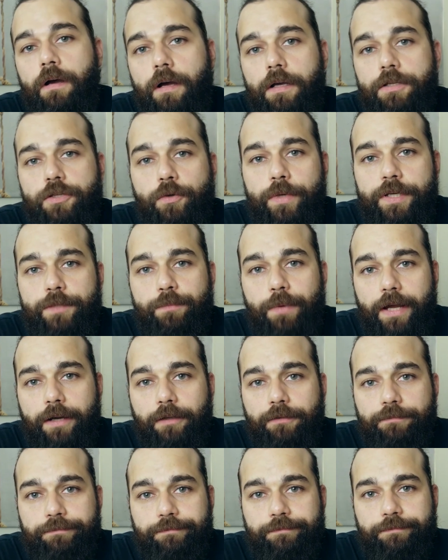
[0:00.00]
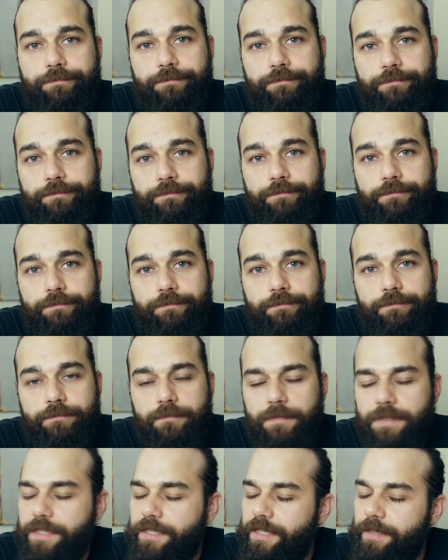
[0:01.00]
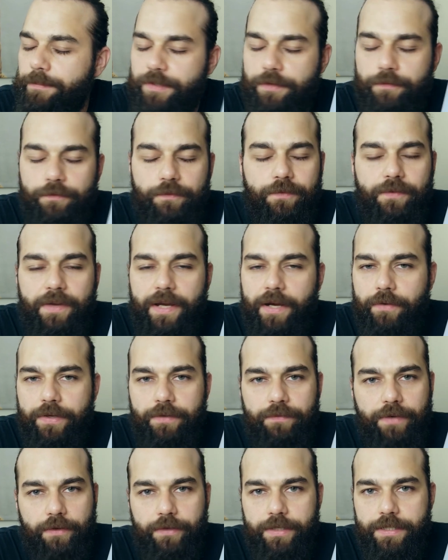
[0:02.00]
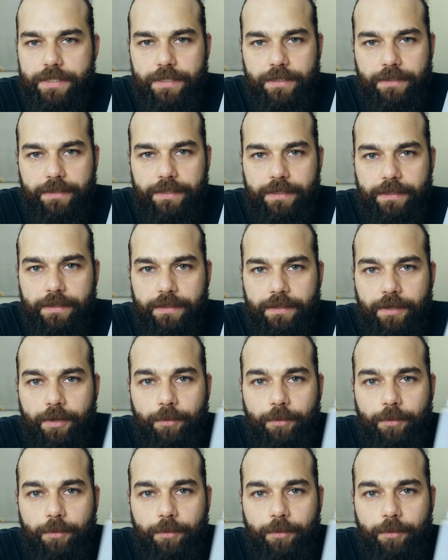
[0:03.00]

A squeeze bottle. Seems very, very silly,